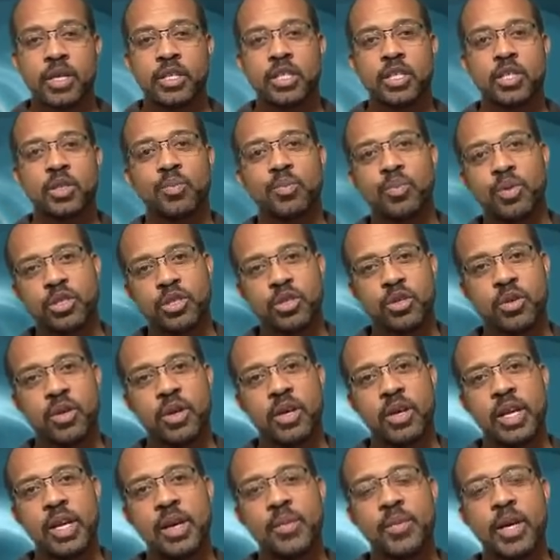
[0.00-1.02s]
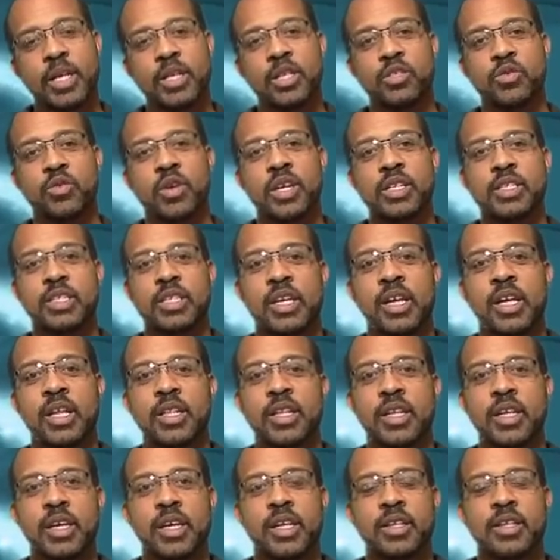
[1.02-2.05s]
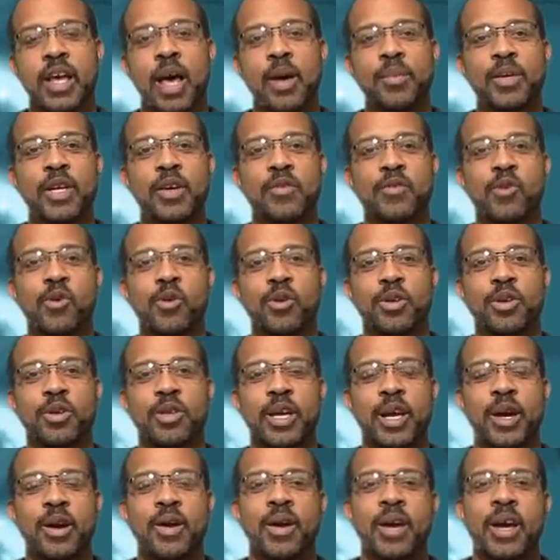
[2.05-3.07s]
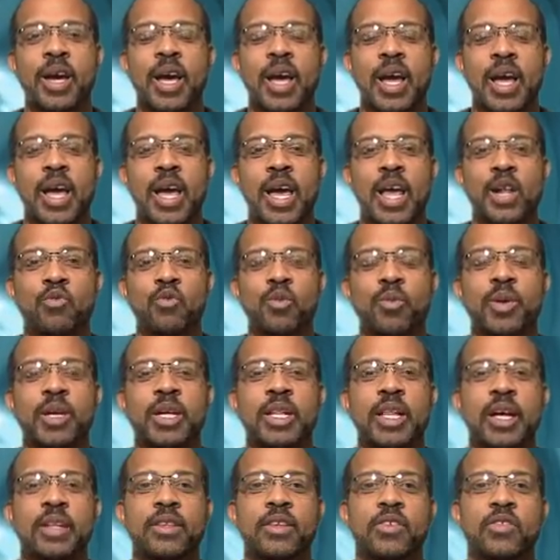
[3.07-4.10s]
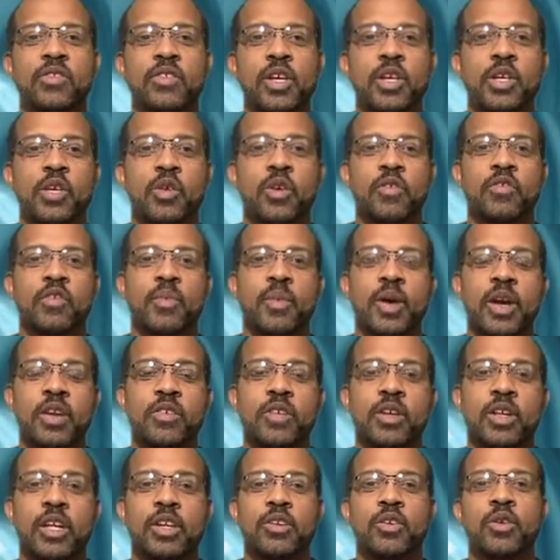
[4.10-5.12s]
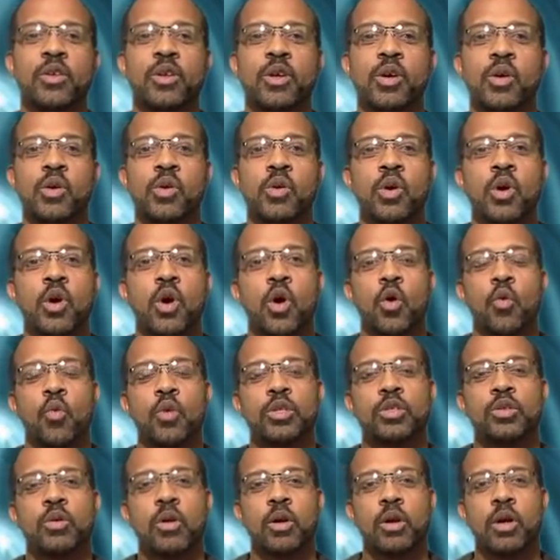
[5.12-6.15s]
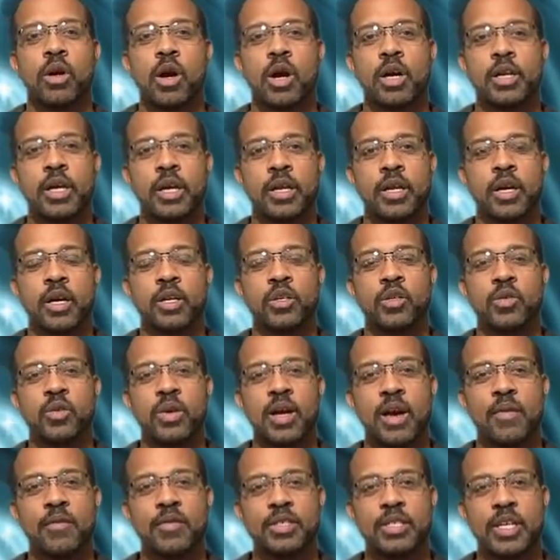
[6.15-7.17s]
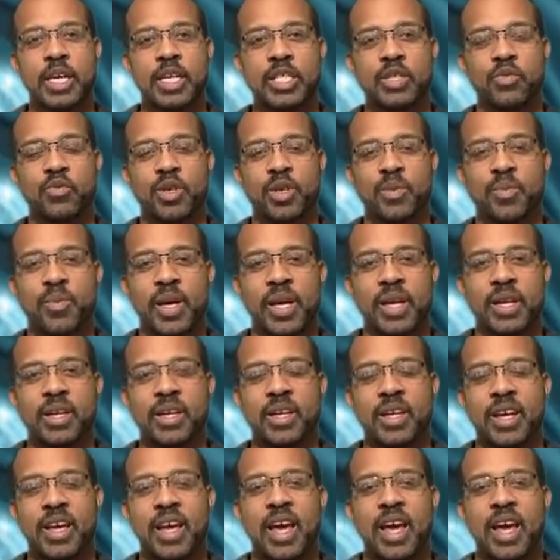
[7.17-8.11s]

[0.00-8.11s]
Just put your email address in the top left corner there, and we'll be glad to send you information to let you know what's going on at A New Conversation with Men.